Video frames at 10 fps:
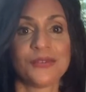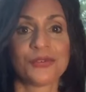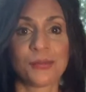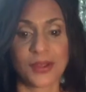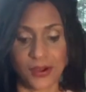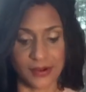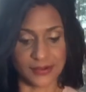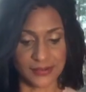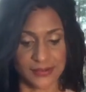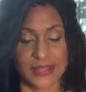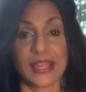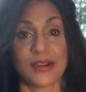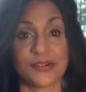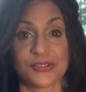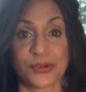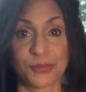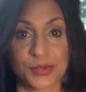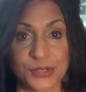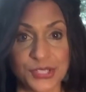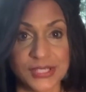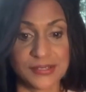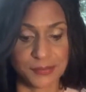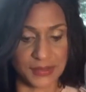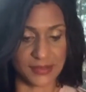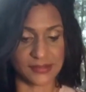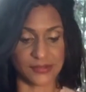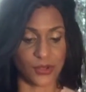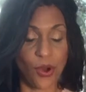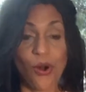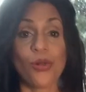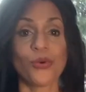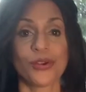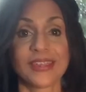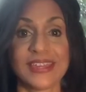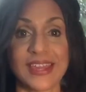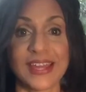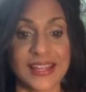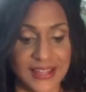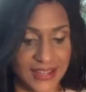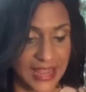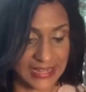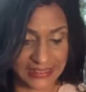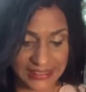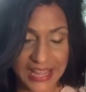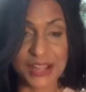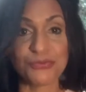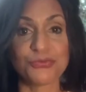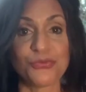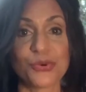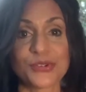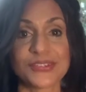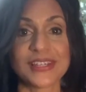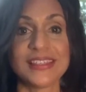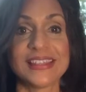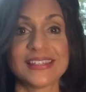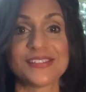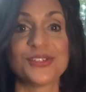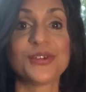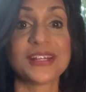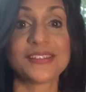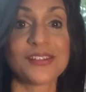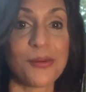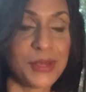from the garden. The carrots are purchased, but this is all organic and life force in this. You guys saw me